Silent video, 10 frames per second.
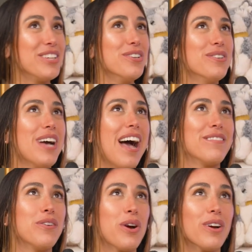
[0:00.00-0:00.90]

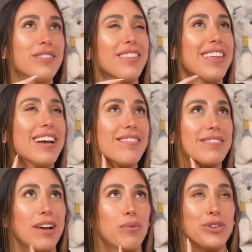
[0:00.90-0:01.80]
you heard the thing of
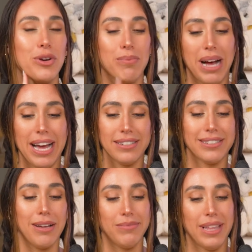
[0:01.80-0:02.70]
like when you're buying
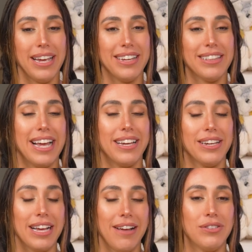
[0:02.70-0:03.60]
something, like